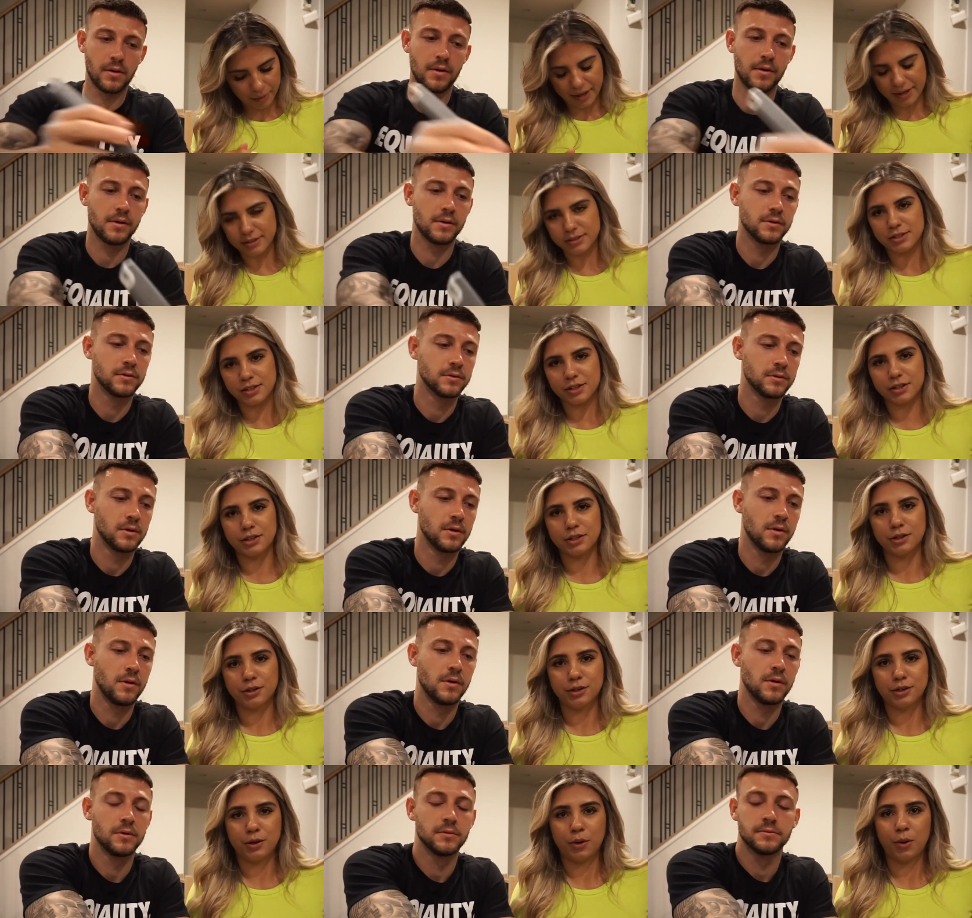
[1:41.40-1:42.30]
Speaker 1: Back to
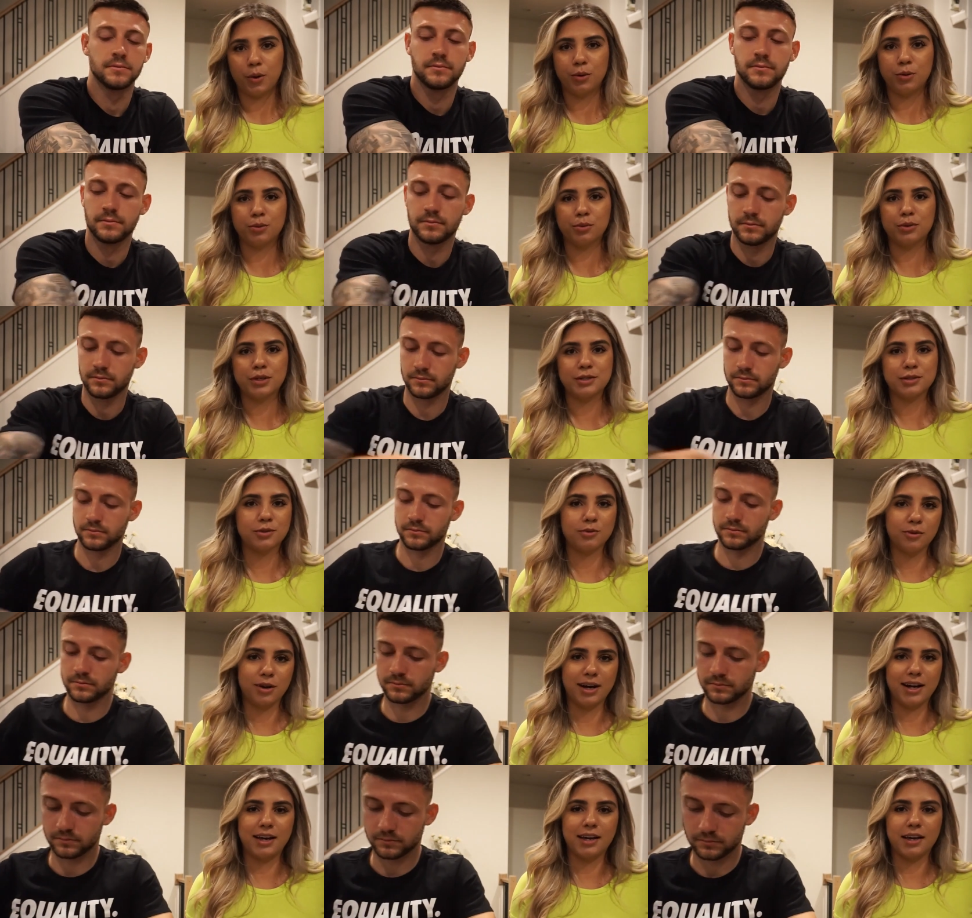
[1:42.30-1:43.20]
the whole reason
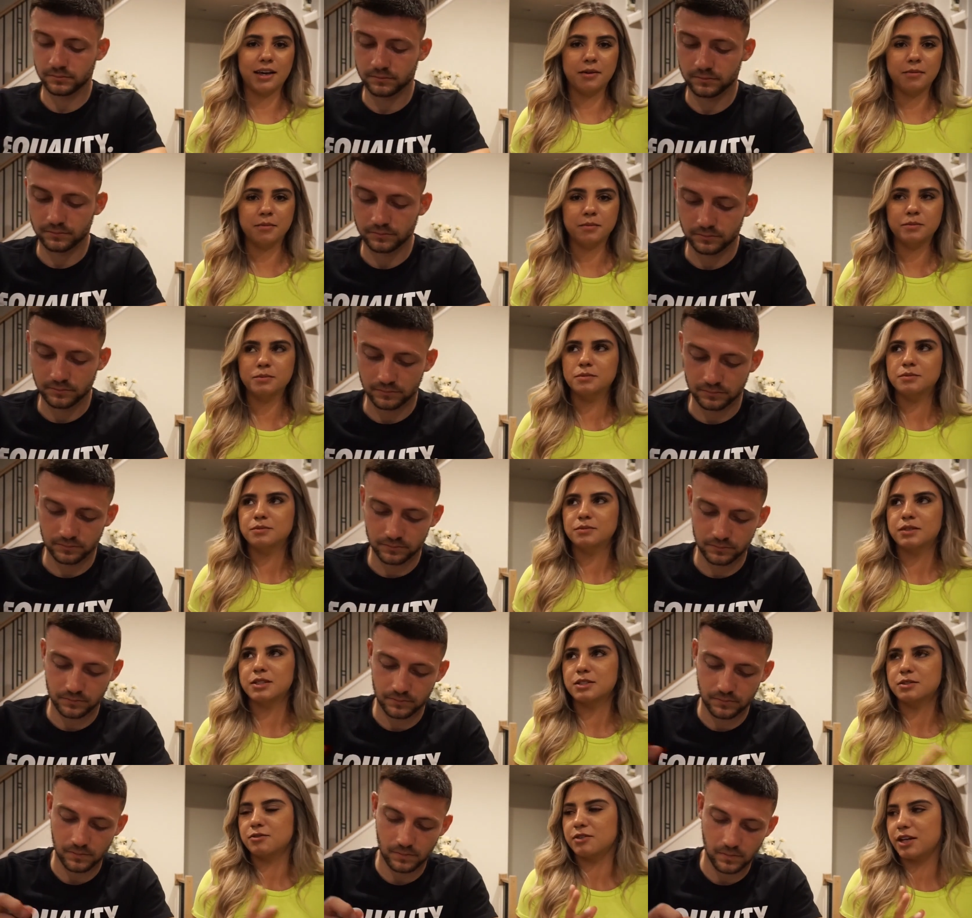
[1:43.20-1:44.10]
why
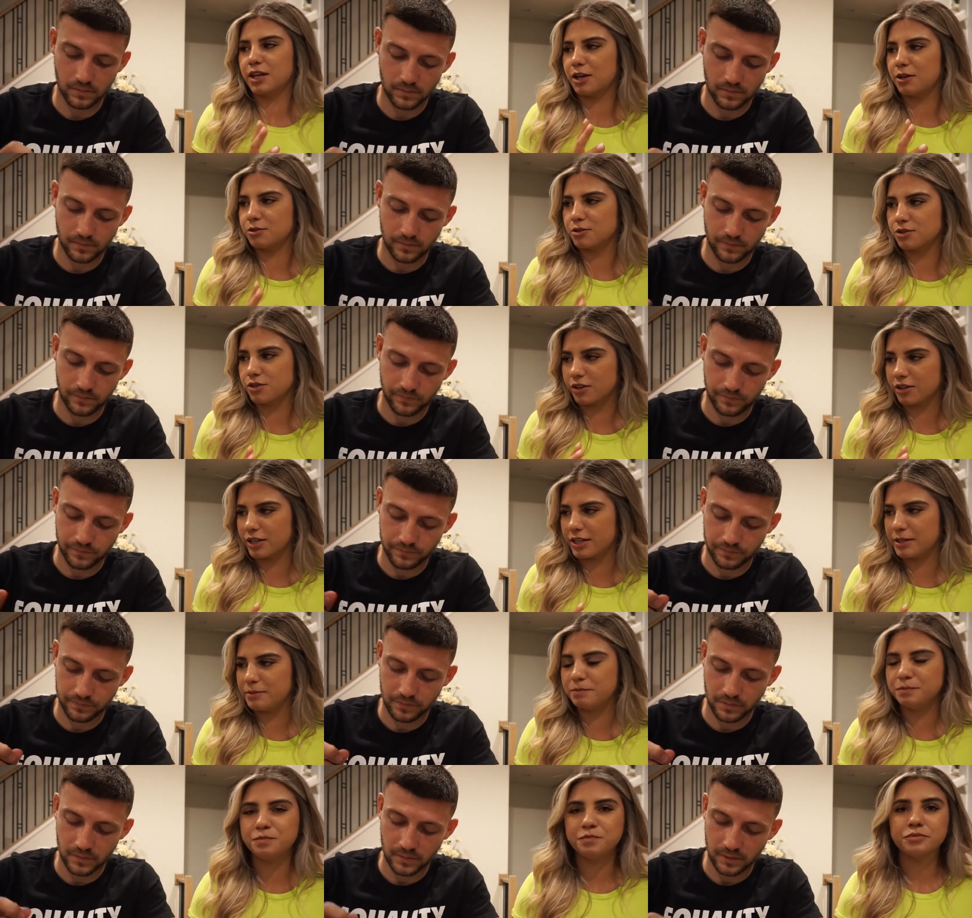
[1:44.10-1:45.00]
this video
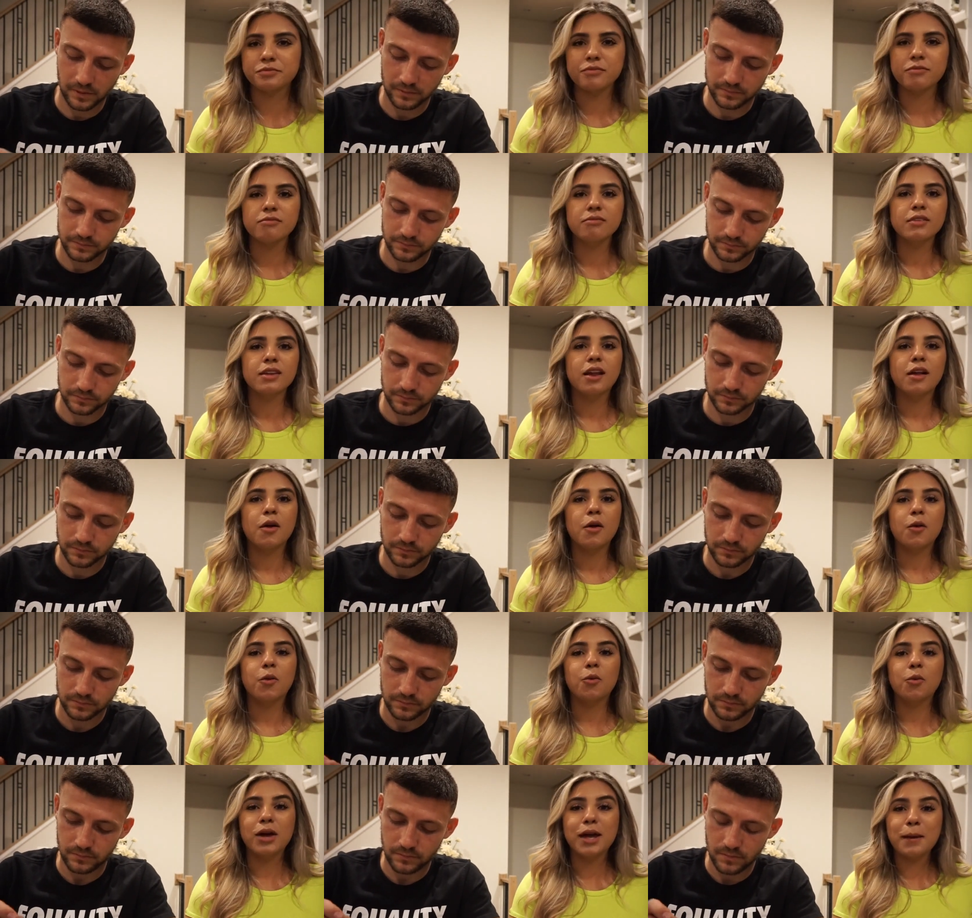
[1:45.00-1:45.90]
started.
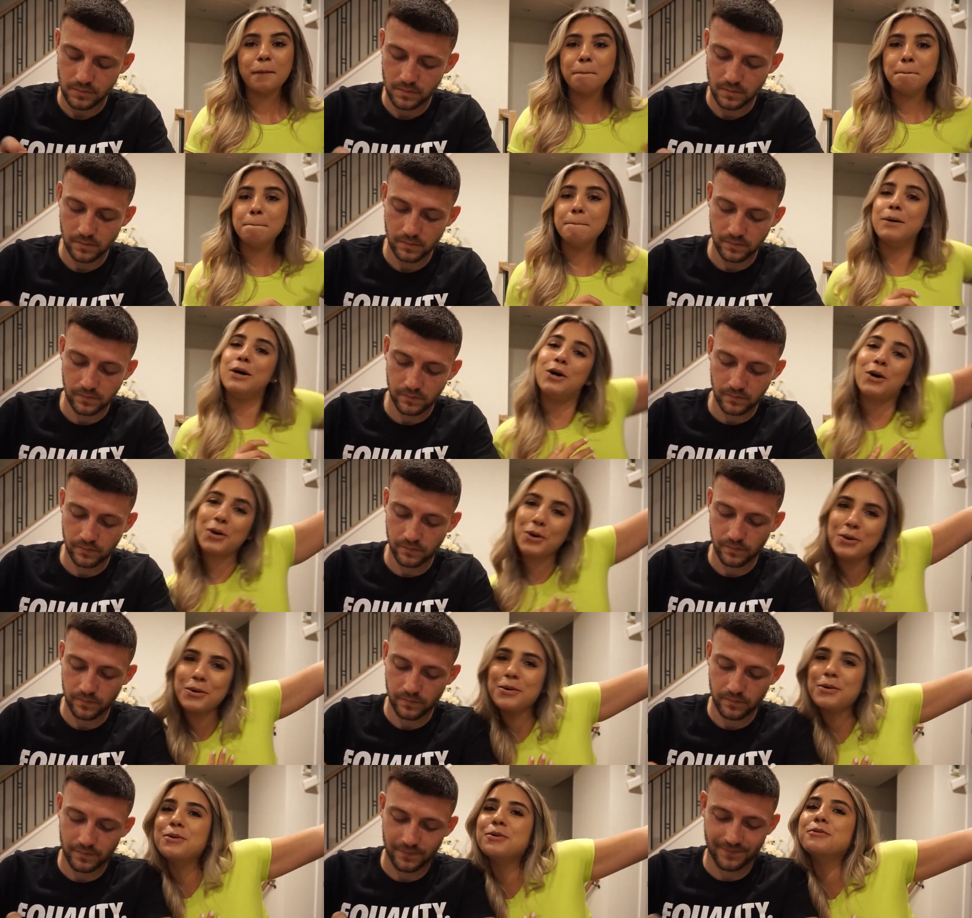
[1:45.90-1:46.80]
We
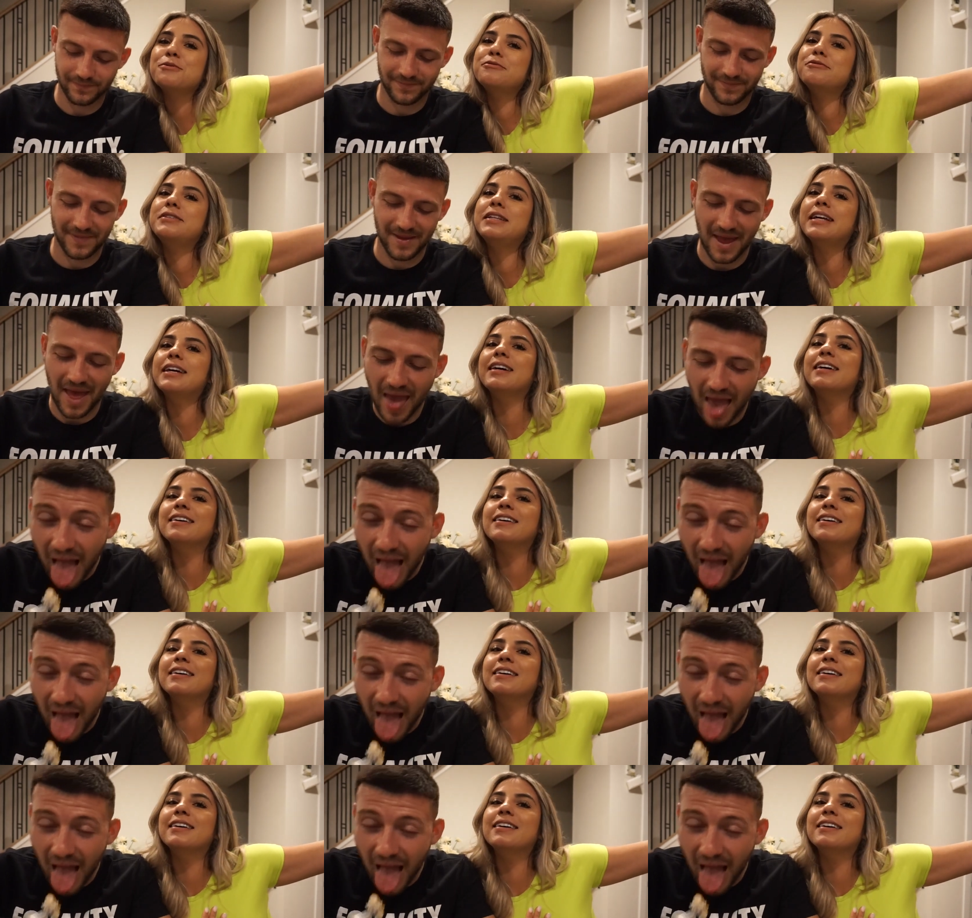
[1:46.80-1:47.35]
moved!